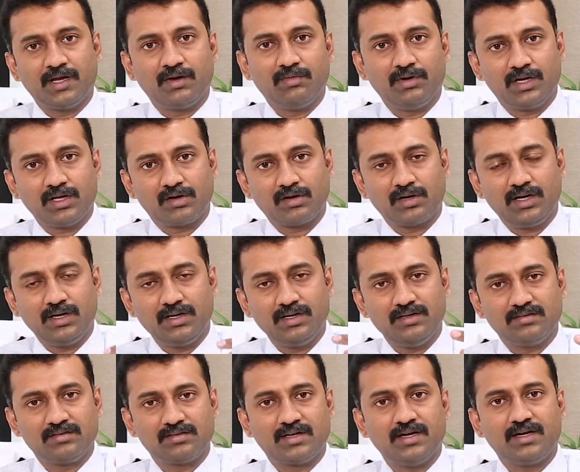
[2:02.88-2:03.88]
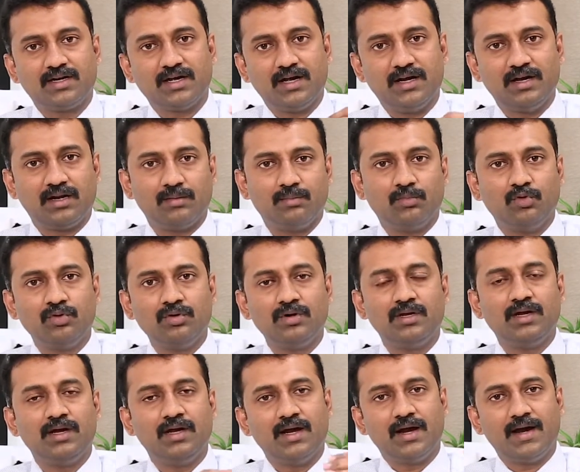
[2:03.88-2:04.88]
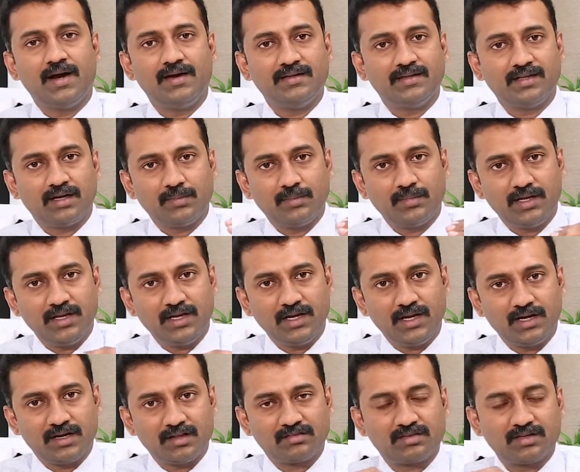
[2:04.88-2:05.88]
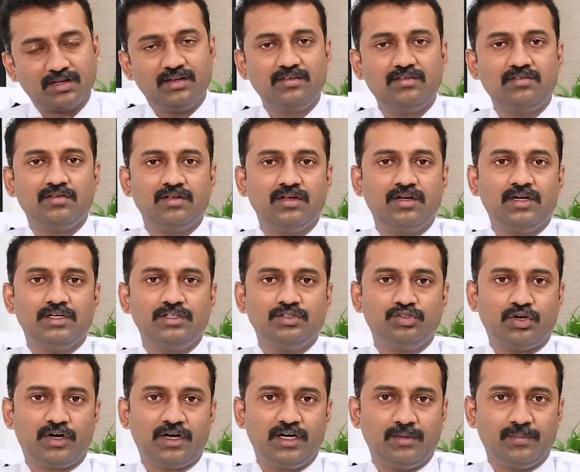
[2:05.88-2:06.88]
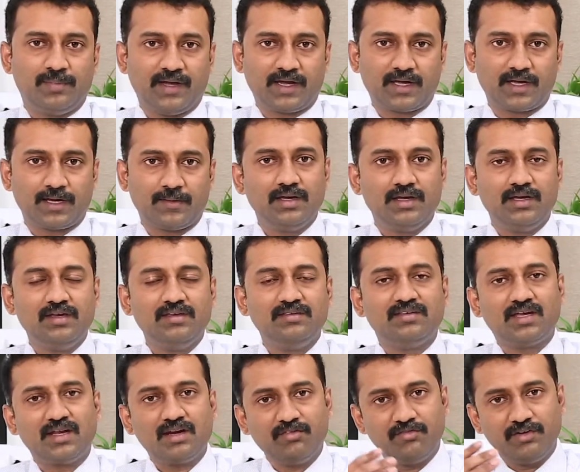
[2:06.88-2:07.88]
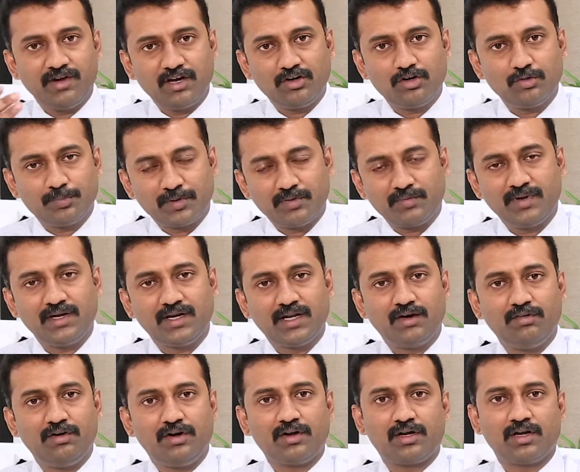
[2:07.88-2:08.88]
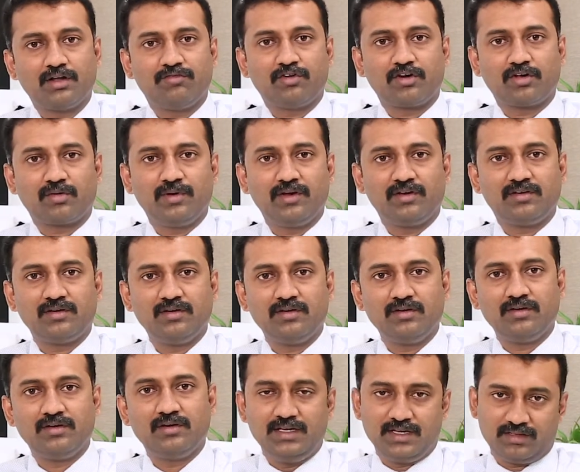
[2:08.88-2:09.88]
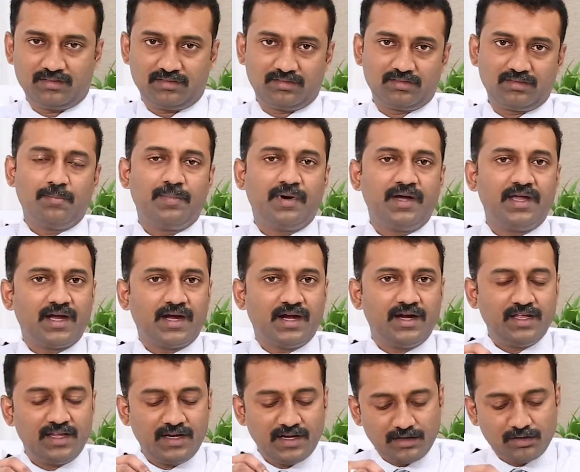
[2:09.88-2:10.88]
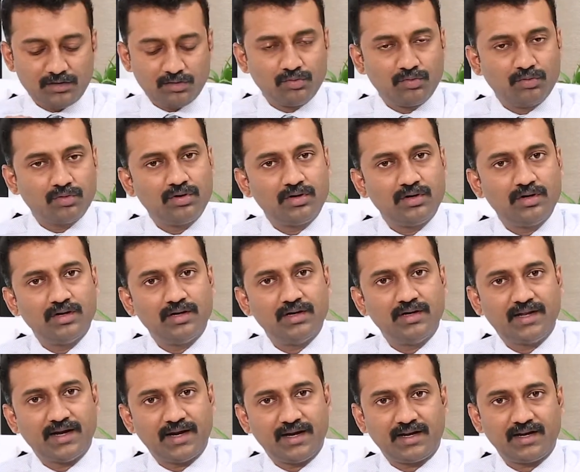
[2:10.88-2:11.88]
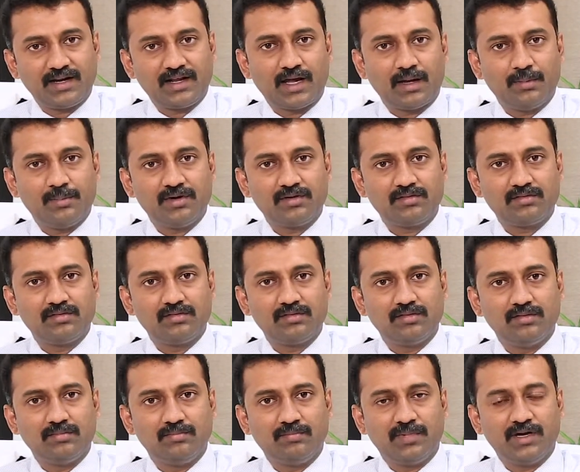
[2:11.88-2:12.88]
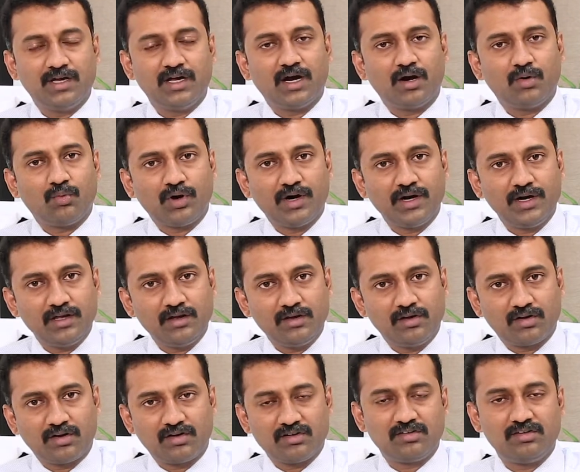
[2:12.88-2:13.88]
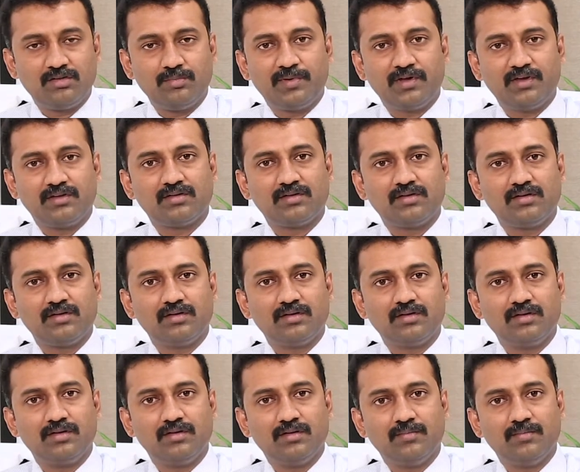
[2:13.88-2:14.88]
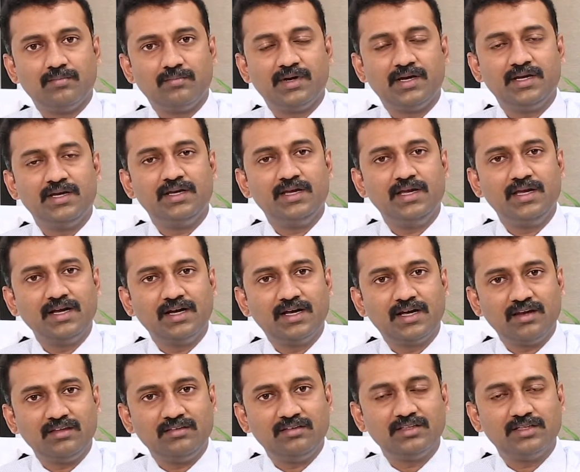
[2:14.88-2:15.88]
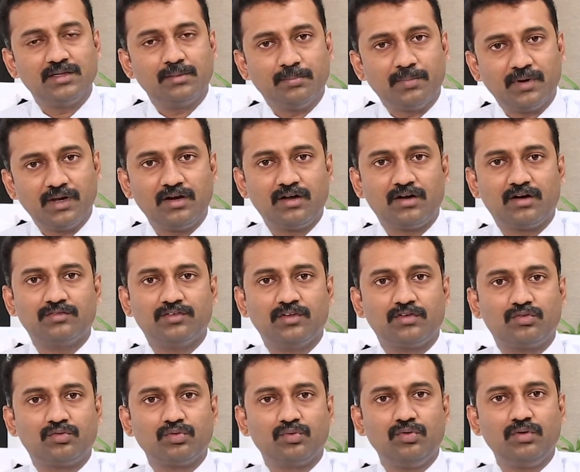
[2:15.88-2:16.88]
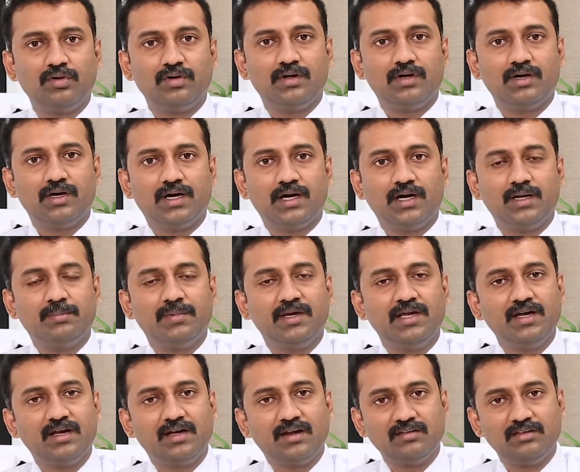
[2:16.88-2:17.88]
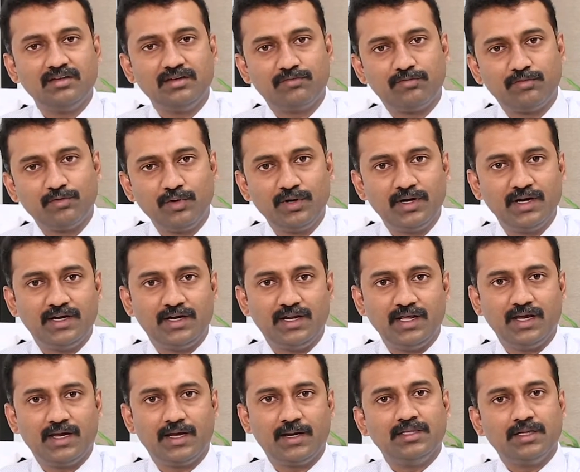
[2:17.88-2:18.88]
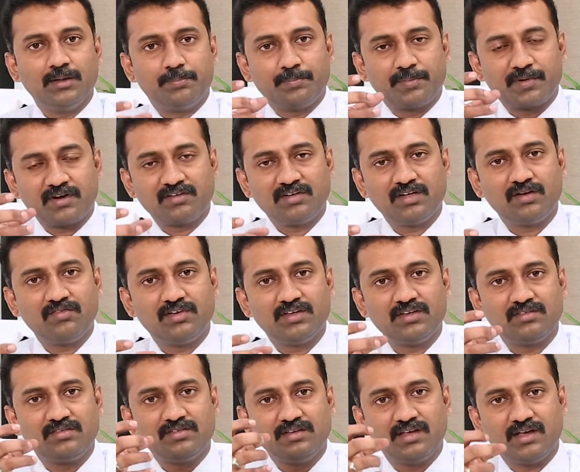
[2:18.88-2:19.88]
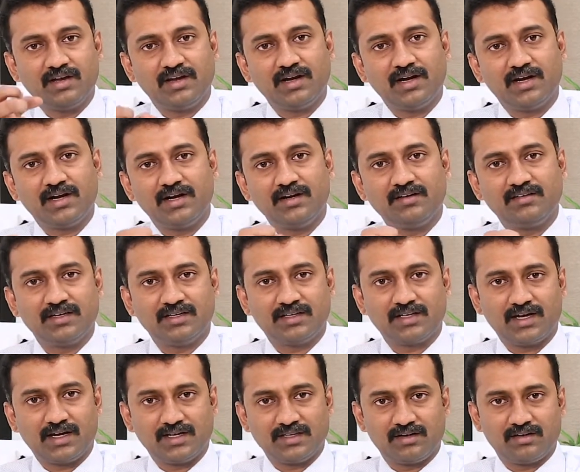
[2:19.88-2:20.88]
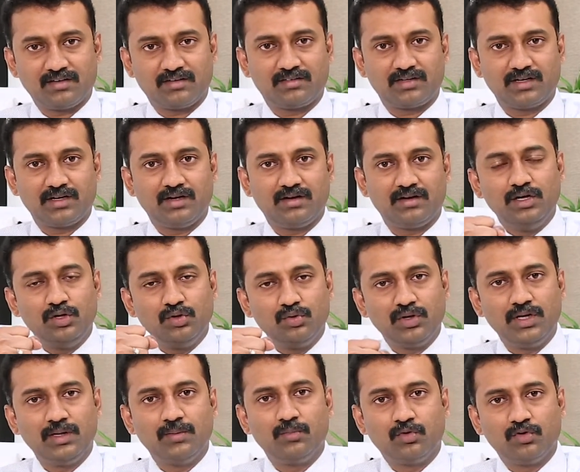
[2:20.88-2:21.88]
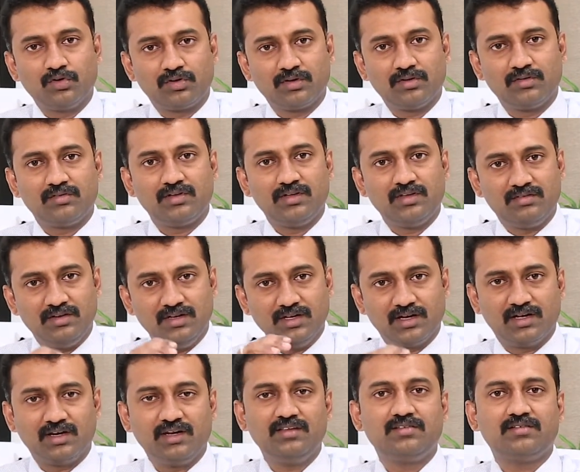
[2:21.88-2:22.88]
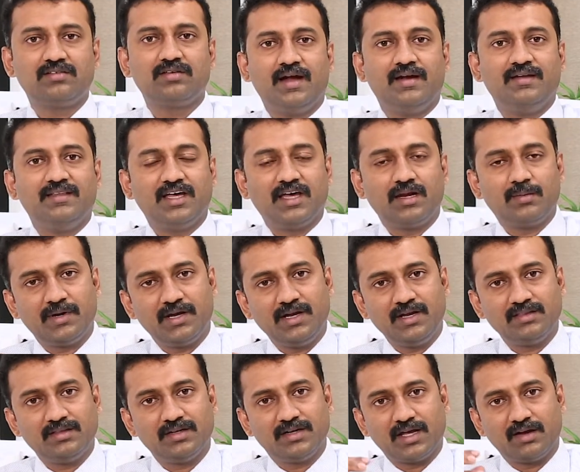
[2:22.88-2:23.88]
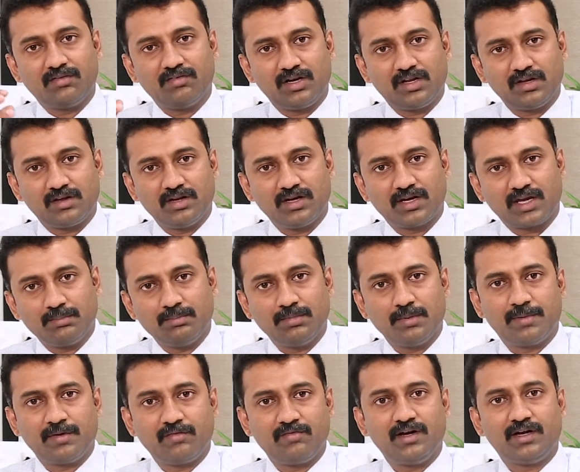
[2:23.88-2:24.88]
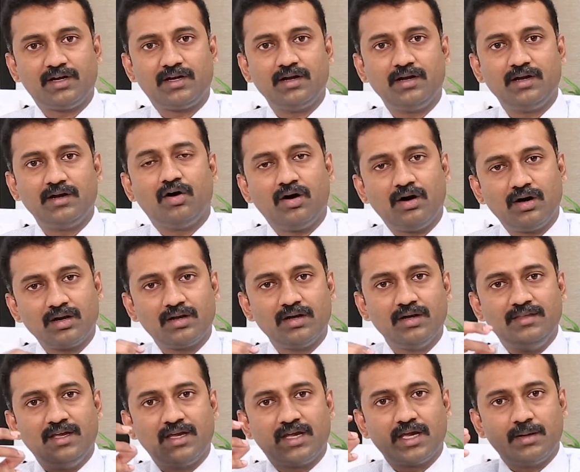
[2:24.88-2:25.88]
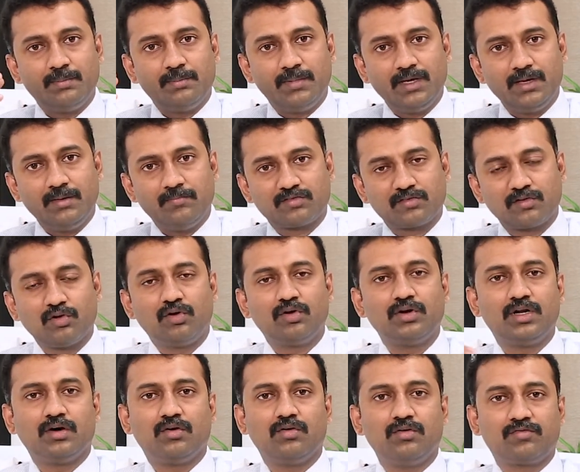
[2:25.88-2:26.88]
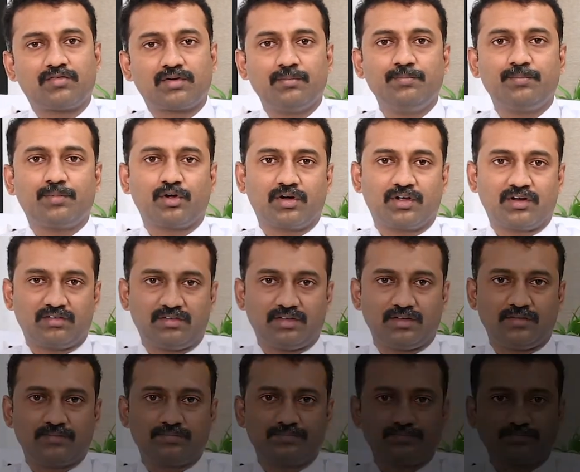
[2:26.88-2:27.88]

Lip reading: diverticula is cut and removed, and the remaining intestine is joined back. Is there a way to prevent diverticular formation? Yes. By adhering to good dietary habits, by avoiding constipation, by increasing the bulk of the stool, and by increasing fluid intake, the pressure which is generated inside the large intestine during motions is decreased, and thereby the diverticula can be prevented or they can be slowed down from progressing.